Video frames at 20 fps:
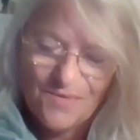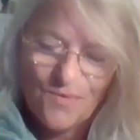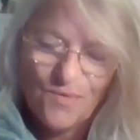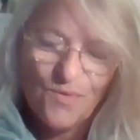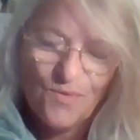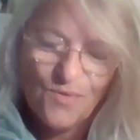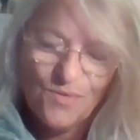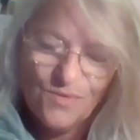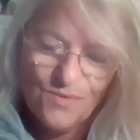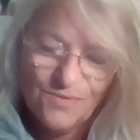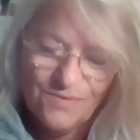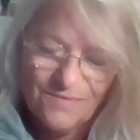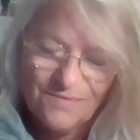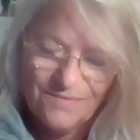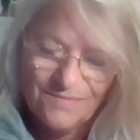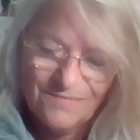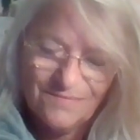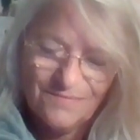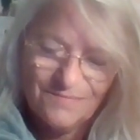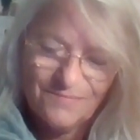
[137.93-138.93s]
All
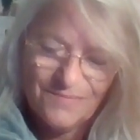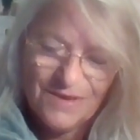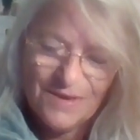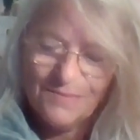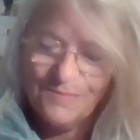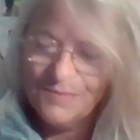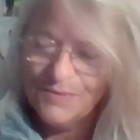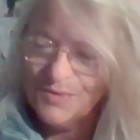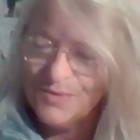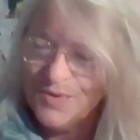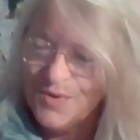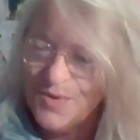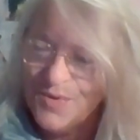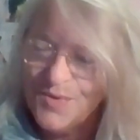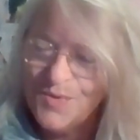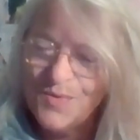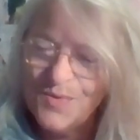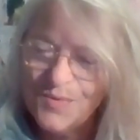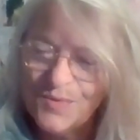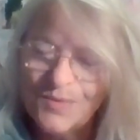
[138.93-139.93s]
people
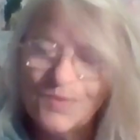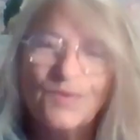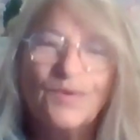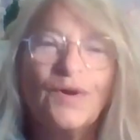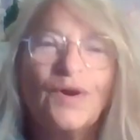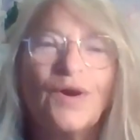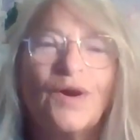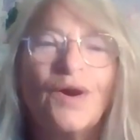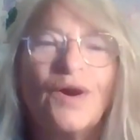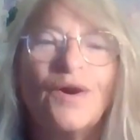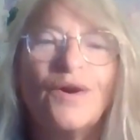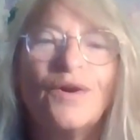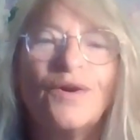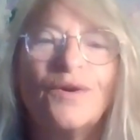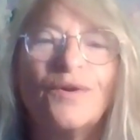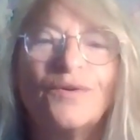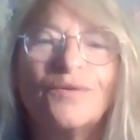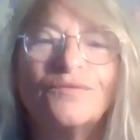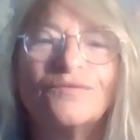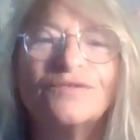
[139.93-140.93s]
who
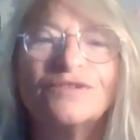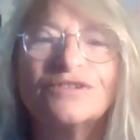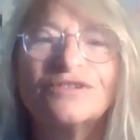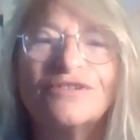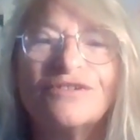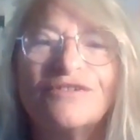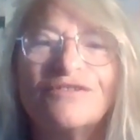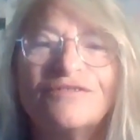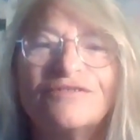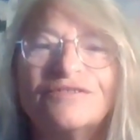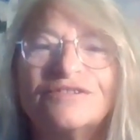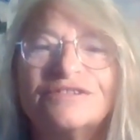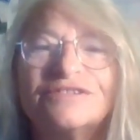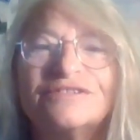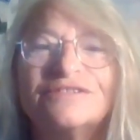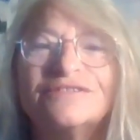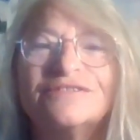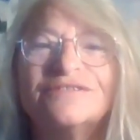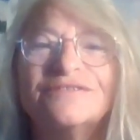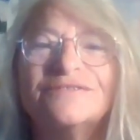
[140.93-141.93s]
are resolved
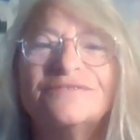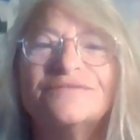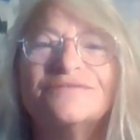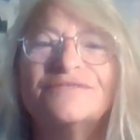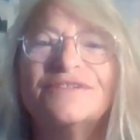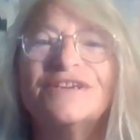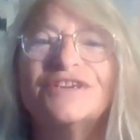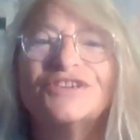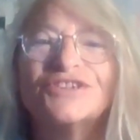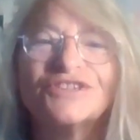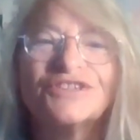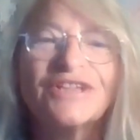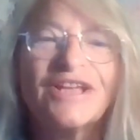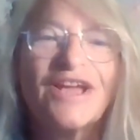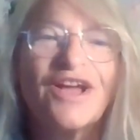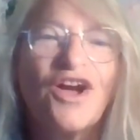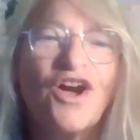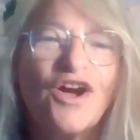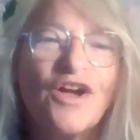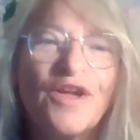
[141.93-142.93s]
to reach
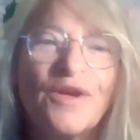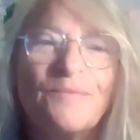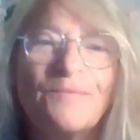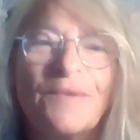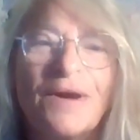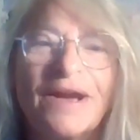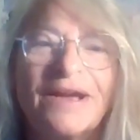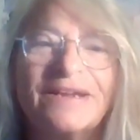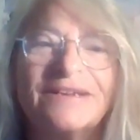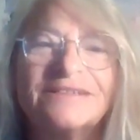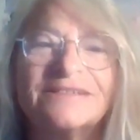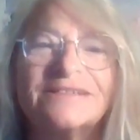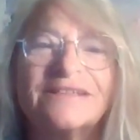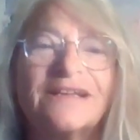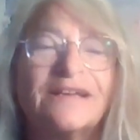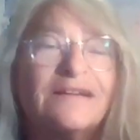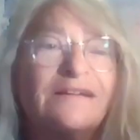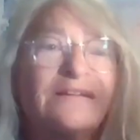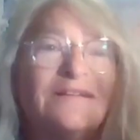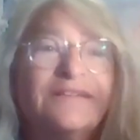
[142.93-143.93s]
their higher minds,
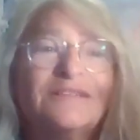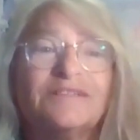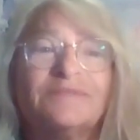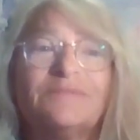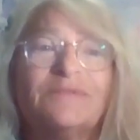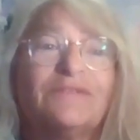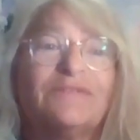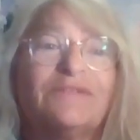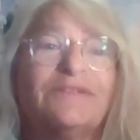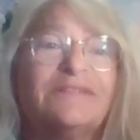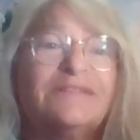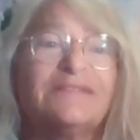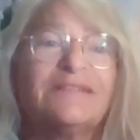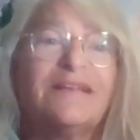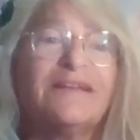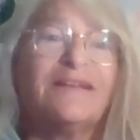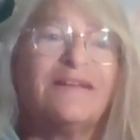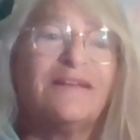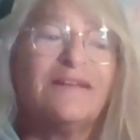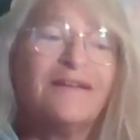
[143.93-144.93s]
their higher spirits,
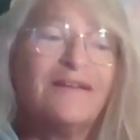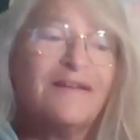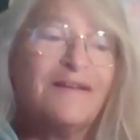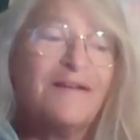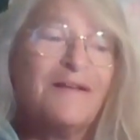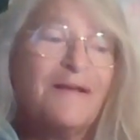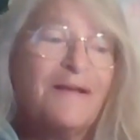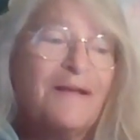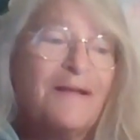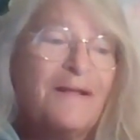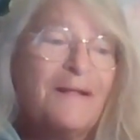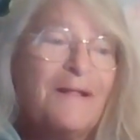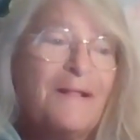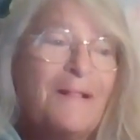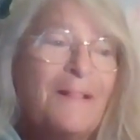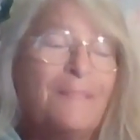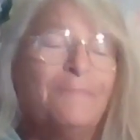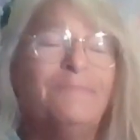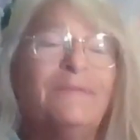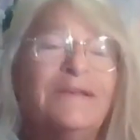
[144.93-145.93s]
their
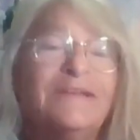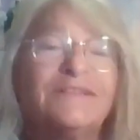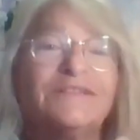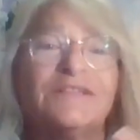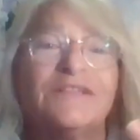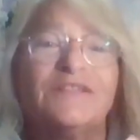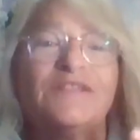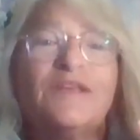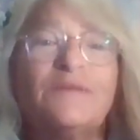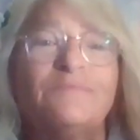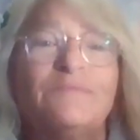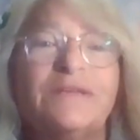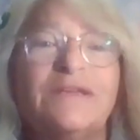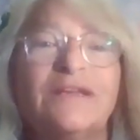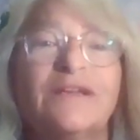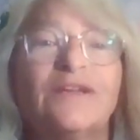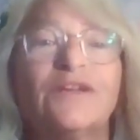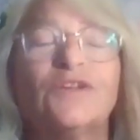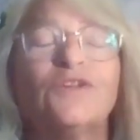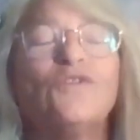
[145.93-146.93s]
best that their
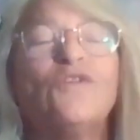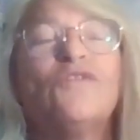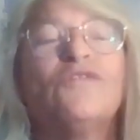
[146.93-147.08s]
being can